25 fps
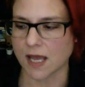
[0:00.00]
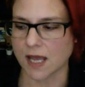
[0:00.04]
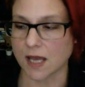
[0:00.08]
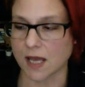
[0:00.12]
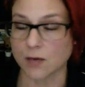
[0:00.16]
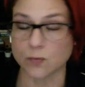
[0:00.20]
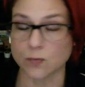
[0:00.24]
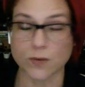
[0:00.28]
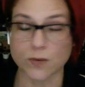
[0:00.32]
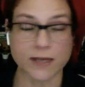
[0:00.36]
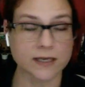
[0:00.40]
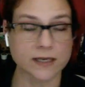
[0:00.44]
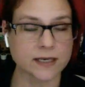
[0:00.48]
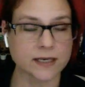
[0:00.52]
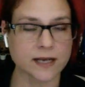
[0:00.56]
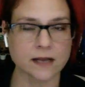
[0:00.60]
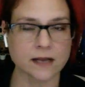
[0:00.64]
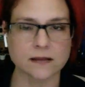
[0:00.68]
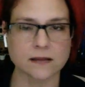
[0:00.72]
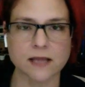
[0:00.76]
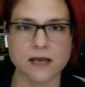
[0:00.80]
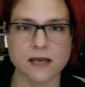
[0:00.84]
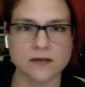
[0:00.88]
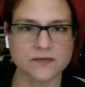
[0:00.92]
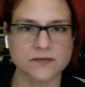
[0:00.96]
read it out
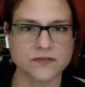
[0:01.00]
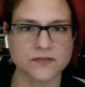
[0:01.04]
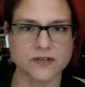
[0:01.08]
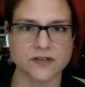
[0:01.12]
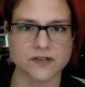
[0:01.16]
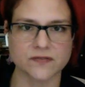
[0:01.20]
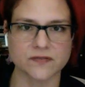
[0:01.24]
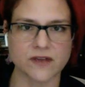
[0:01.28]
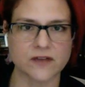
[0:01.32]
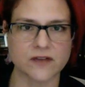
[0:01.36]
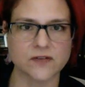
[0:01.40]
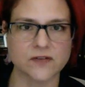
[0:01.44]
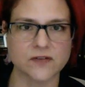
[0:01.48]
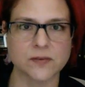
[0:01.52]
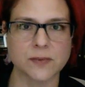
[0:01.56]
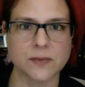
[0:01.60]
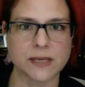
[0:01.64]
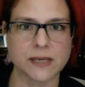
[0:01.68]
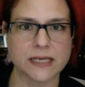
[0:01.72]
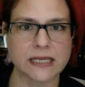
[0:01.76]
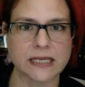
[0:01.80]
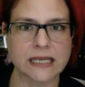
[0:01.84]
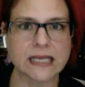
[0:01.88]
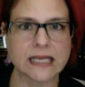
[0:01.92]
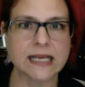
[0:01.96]
loud in front of
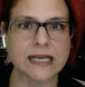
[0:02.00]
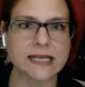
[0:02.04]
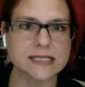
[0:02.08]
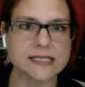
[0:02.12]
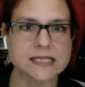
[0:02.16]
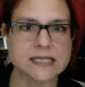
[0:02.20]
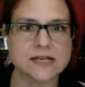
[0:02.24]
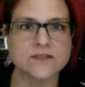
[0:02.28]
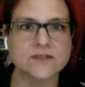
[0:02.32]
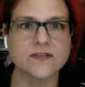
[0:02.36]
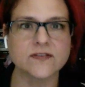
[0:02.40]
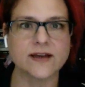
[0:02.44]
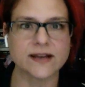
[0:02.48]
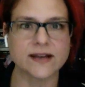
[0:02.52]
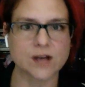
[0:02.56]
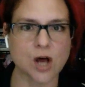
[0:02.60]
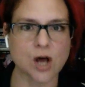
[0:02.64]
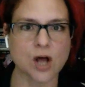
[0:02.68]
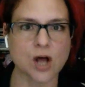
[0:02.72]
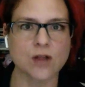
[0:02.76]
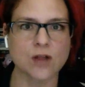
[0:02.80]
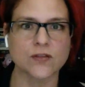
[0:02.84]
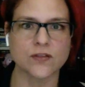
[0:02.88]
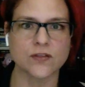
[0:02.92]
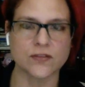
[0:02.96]
everybody, and identified
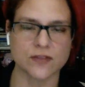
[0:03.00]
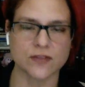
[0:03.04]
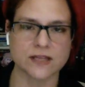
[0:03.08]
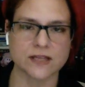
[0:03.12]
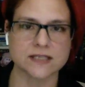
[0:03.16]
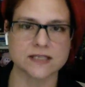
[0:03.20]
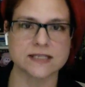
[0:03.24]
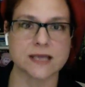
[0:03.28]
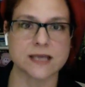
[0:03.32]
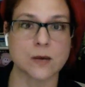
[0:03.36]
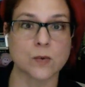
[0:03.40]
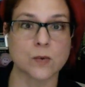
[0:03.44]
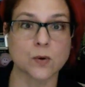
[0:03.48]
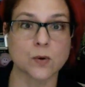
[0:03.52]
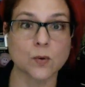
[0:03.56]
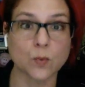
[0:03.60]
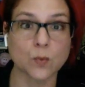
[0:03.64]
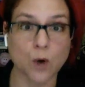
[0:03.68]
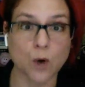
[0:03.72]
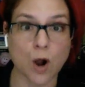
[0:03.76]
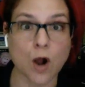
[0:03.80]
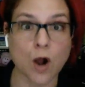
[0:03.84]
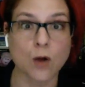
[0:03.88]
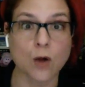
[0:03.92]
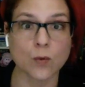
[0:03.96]
all the things that were
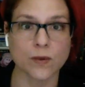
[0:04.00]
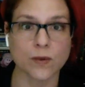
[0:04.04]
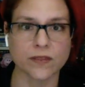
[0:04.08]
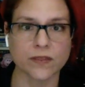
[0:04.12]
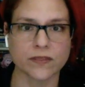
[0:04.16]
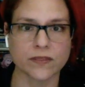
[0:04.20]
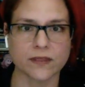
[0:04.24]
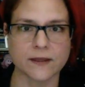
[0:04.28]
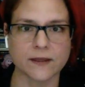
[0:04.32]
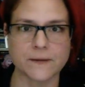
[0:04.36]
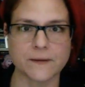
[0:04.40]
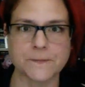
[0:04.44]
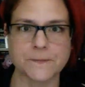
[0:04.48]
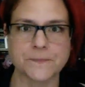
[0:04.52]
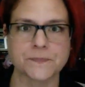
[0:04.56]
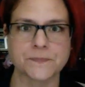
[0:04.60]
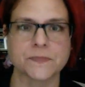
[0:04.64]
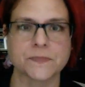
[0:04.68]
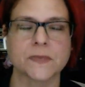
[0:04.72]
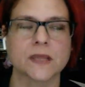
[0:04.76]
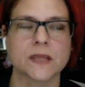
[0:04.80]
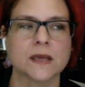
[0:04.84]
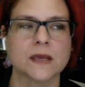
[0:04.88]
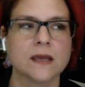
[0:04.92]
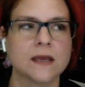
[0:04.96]
wrong with it.
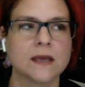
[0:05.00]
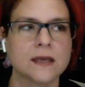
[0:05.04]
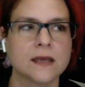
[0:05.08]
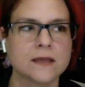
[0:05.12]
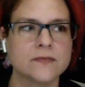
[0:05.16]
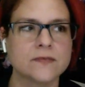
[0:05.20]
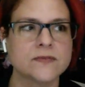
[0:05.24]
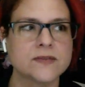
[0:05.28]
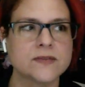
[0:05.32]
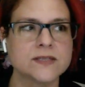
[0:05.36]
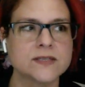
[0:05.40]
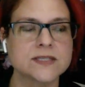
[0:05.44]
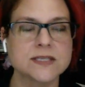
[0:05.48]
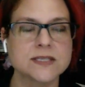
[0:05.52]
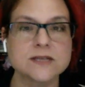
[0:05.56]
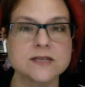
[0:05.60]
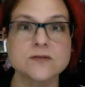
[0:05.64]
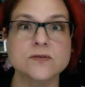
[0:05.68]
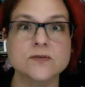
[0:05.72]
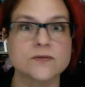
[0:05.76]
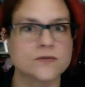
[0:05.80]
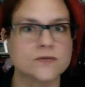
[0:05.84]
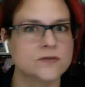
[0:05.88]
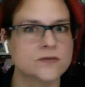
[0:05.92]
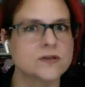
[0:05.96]

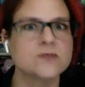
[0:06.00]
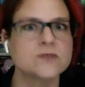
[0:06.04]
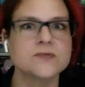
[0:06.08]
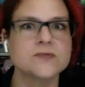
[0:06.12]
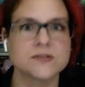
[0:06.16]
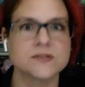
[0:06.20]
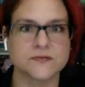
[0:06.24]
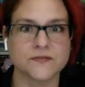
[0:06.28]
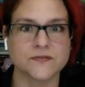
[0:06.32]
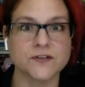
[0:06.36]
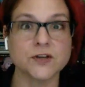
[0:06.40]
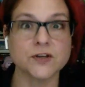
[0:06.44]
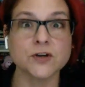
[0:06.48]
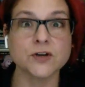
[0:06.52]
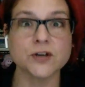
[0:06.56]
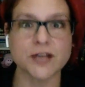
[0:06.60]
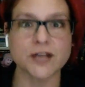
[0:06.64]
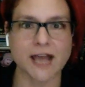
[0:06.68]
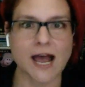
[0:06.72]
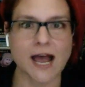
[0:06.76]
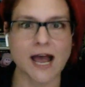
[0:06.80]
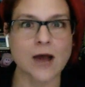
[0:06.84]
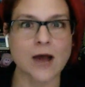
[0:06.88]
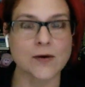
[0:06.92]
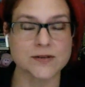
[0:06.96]
It was
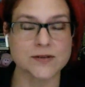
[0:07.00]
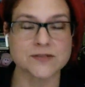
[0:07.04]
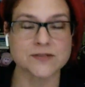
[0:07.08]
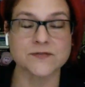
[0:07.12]
infuriating. I was